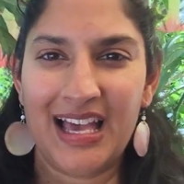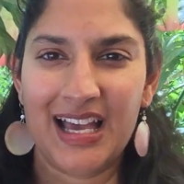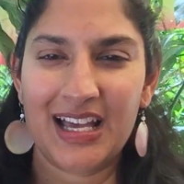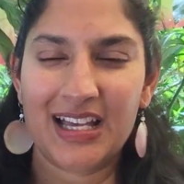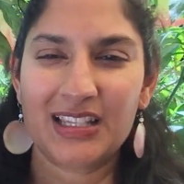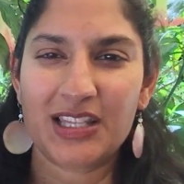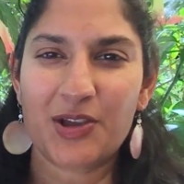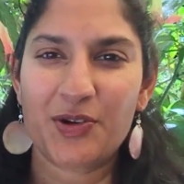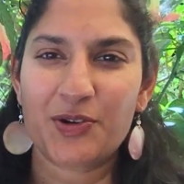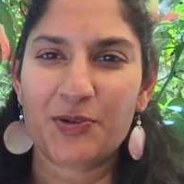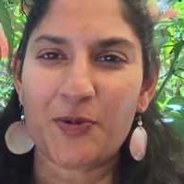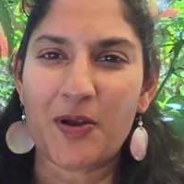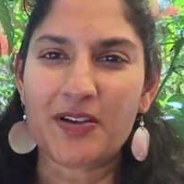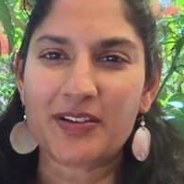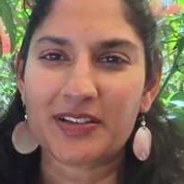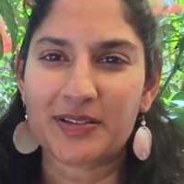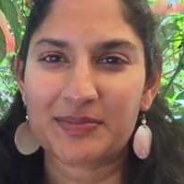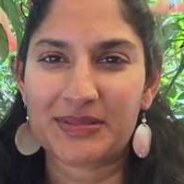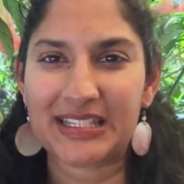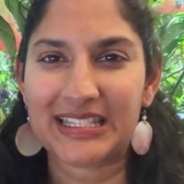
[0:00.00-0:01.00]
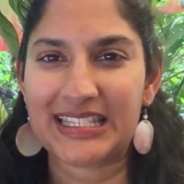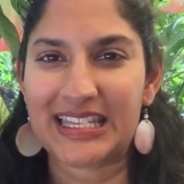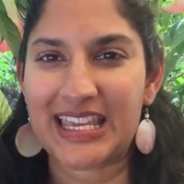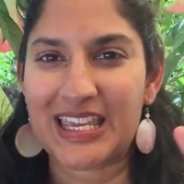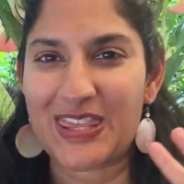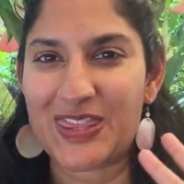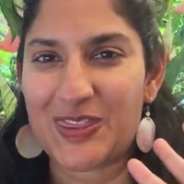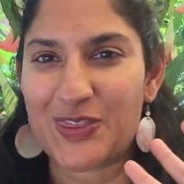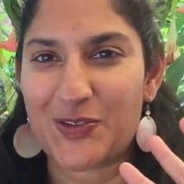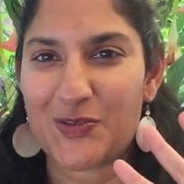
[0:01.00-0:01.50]
Hello and welcome to
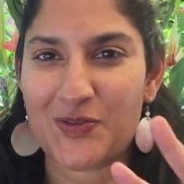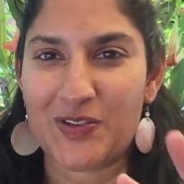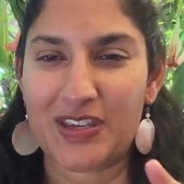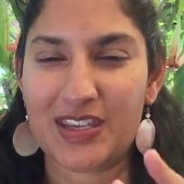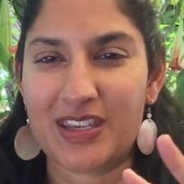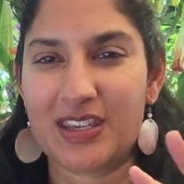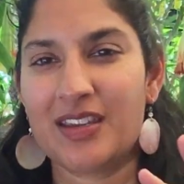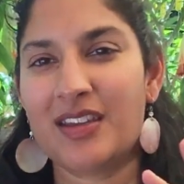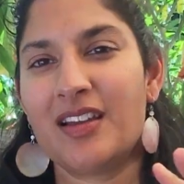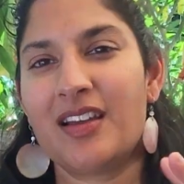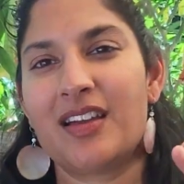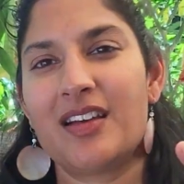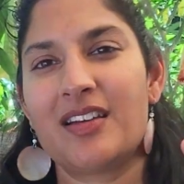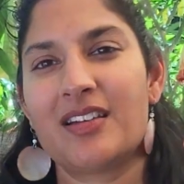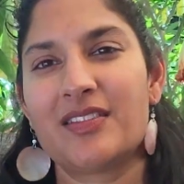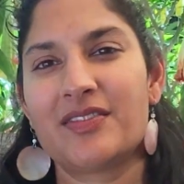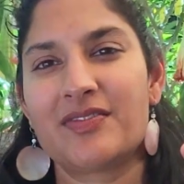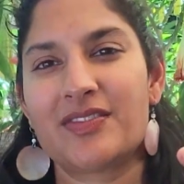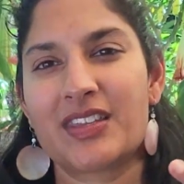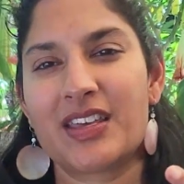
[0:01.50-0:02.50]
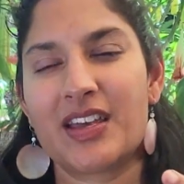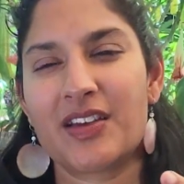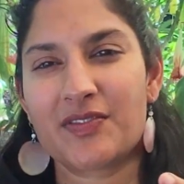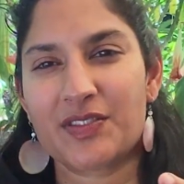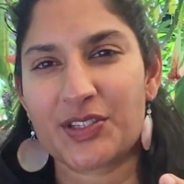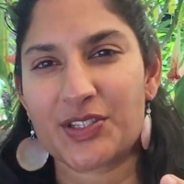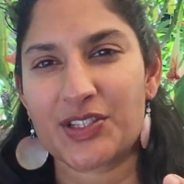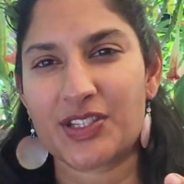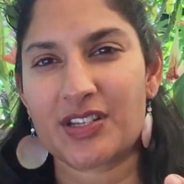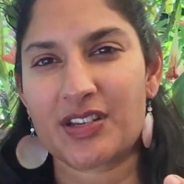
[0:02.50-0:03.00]
day 3 of the
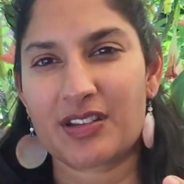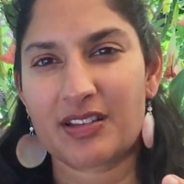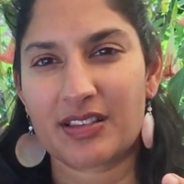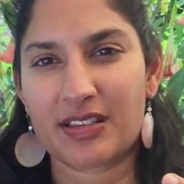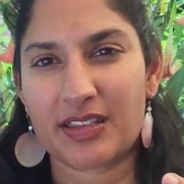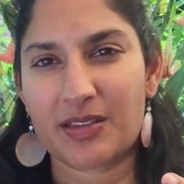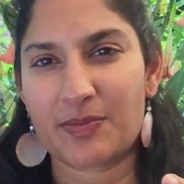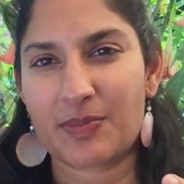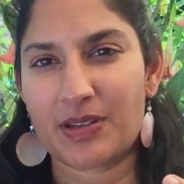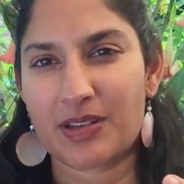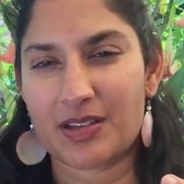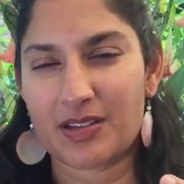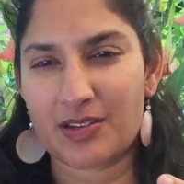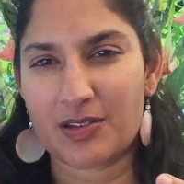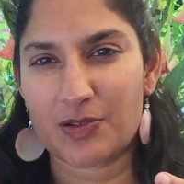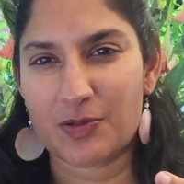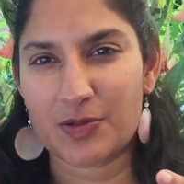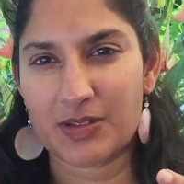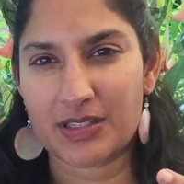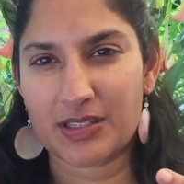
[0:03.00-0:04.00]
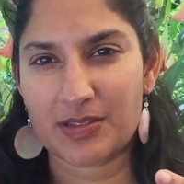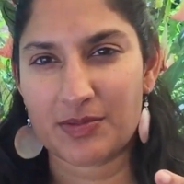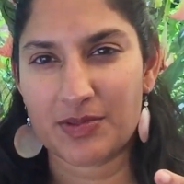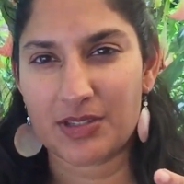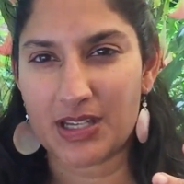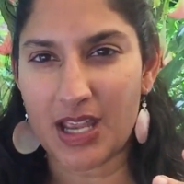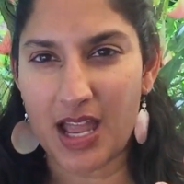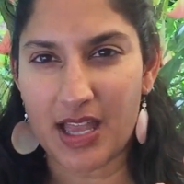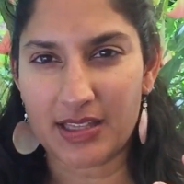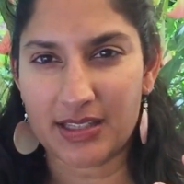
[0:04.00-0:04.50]
Evolutionary Leap and Inner Wisdom
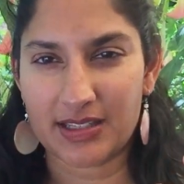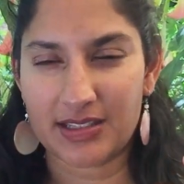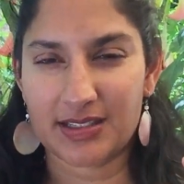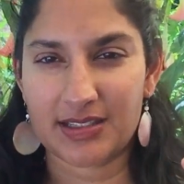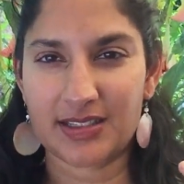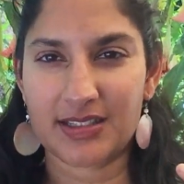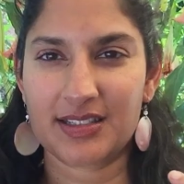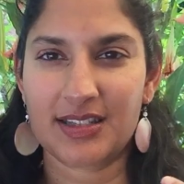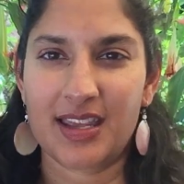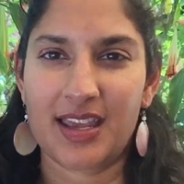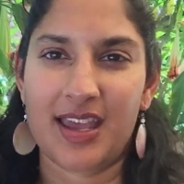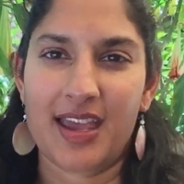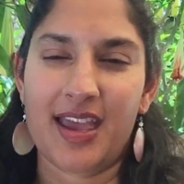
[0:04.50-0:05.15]
Challenge.